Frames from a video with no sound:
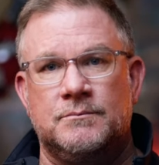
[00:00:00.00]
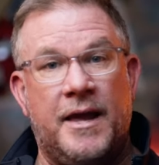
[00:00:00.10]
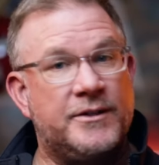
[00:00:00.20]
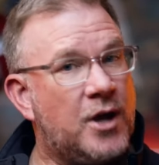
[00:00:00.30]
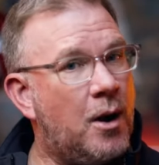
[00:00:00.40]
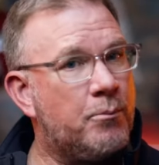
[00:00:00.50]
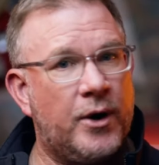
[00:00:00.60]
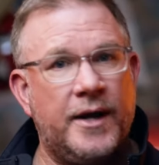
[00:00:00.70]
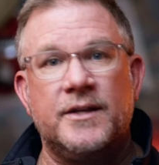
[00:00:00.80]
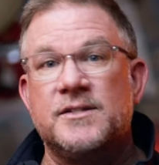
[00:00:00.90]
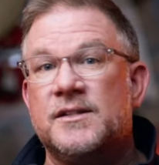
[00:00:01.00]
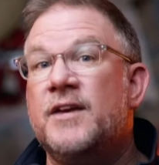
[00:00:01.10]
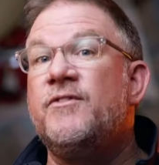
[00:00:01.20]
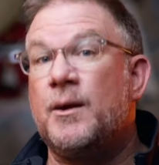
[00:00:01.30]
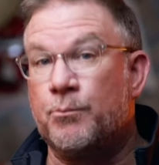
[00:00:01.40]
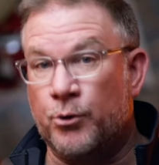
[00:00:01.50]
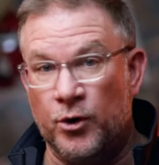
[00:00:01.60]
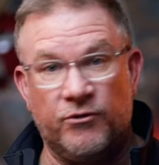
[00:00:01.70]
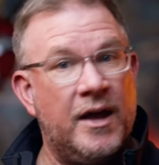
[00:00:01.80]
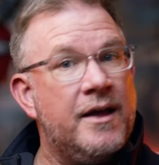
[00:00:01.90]
And Tom Brady is living
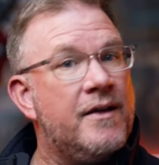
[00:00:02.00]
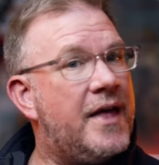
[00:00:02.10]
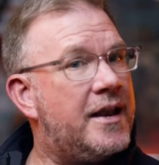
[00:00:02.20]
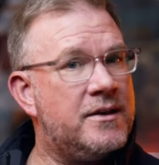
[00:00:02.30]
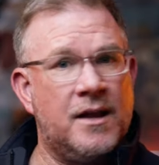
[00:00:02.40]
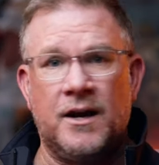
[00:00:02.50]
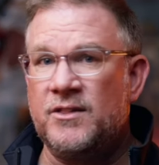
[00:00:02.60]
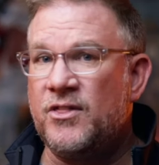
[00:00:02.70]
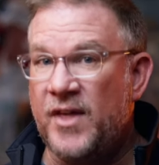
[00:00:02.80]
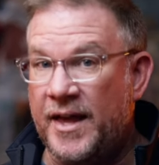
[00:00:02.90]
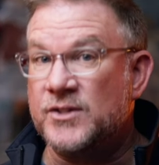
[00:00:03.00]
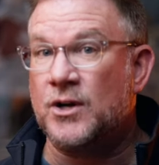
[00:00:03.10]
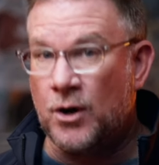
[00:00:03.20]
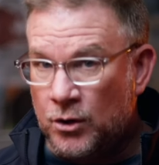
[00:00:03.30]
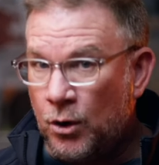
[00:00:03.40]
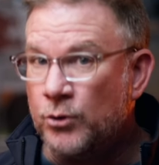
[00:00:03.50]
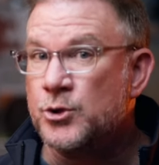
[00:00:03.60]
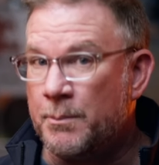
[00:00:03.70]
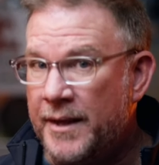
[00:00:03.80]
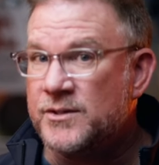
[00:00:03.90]
proof that none of the things that our
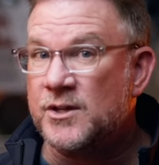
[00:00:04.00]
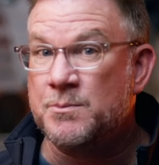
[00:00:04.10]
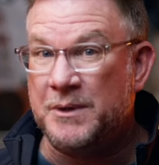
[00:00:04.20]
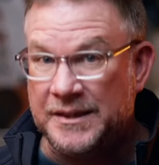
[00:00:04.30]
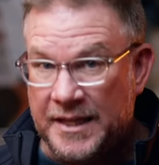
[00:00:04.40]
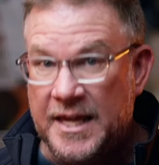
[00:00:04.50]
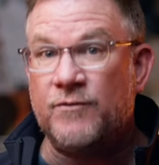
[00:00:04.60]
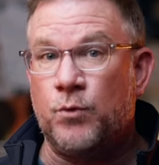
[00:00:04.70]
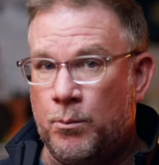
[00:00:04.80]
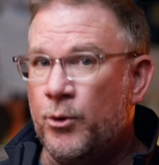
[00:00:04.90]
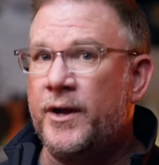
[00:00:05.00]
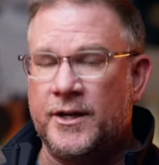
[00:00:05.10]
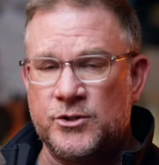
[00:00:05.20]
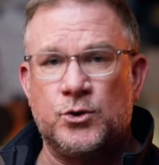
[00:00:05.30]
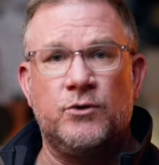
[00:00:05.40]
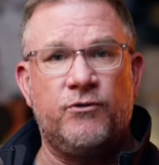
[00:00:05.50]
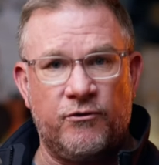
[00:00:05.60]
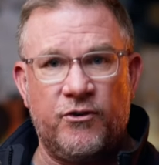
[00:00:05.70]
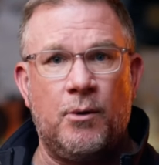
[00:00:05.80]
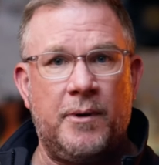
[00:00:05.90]
culture makes us believe will bring us true
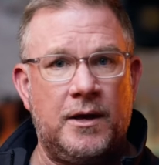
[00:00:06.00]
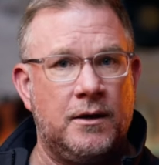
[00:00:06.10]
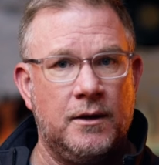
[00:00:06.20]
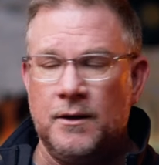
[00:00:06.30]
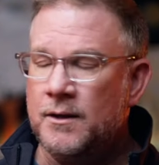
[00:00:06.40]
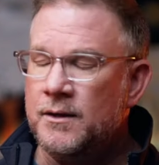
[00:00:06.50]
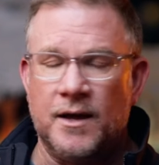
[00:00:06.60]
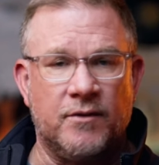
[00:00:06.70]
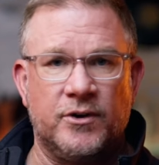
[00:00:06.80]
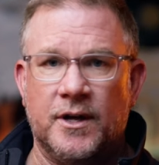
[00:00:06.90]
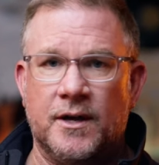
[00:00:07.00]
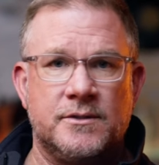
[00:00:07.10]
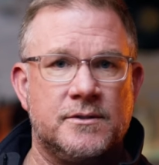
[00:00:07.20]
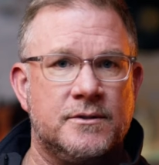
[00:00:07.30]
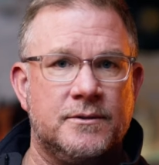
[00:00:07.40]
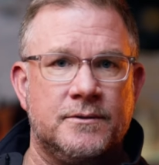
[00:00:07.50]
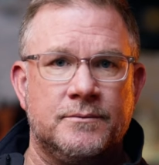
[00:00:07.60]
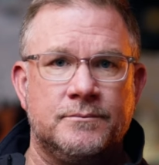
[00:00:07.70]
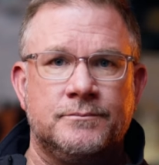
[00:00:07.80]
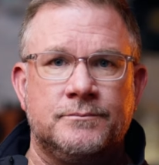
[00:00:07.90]
fulfillment ever does.
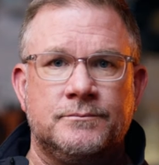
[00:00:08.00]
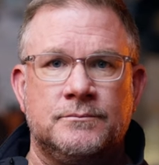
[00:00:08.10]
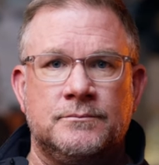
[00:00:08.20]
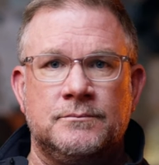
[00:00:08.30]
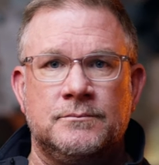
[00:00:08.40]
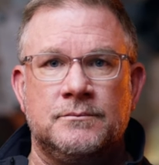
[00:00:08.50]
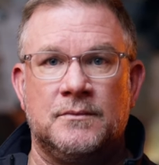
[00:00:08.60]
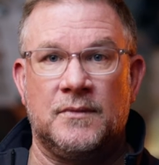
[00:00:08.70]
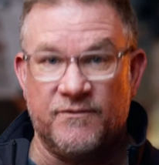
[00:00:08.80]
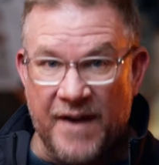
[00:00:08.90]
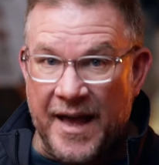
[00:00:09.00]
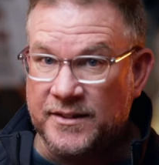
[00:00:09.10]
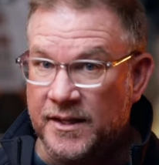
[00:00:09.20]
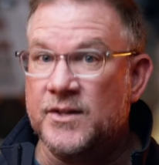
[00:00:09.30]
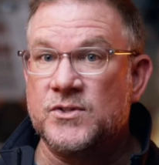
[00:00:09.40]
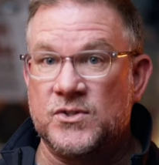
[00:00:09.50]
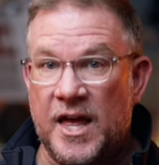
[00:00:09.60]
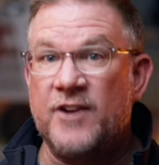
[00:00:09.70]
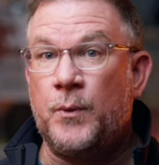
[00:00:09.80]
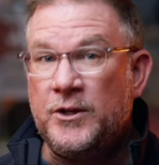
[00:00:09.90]
And the fact is, is
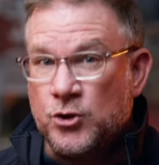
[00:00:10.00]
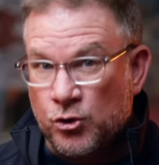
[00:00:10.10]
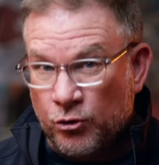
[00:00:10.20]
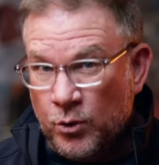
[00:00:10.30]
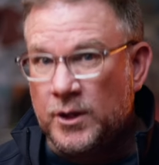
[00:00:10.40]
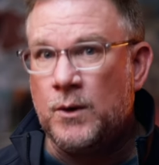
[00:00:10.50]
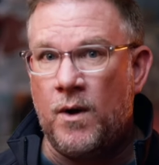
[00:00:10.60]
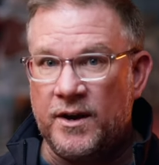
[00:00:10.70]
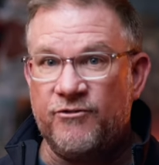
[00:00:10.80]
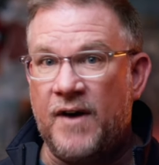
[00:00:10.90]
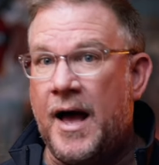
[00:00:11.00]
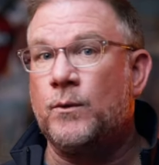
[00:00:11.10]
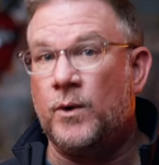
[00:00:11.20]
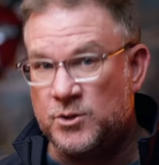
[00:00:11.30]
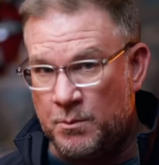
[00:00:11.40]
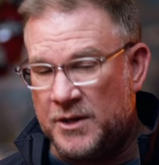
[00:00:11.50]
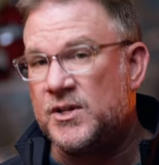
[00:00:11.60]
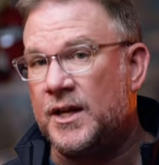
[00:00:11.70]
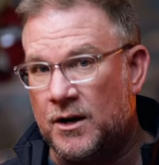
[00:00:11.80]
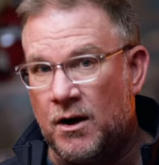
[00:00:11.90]
that if we truly want to find what's
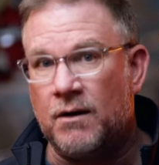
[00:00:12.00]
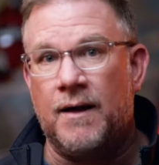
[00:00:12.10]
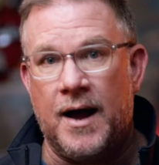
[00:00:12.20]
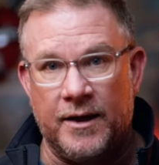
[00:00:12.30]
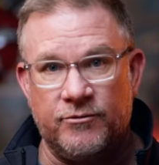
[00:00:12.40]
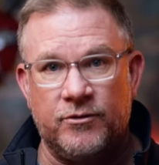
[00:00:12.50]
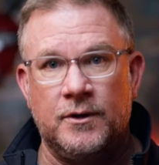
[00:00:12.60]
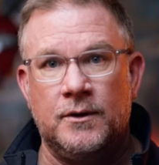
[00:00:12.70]
missing in our life,